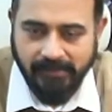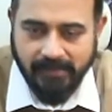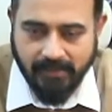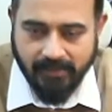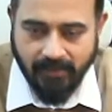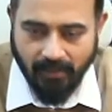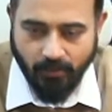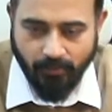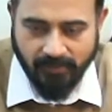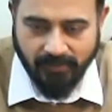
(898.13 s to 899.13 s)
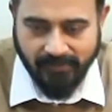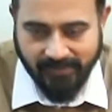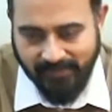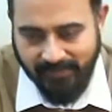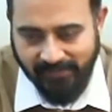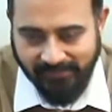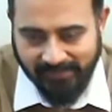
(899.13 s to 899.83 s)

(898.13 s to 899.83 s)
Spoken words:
start your business easily.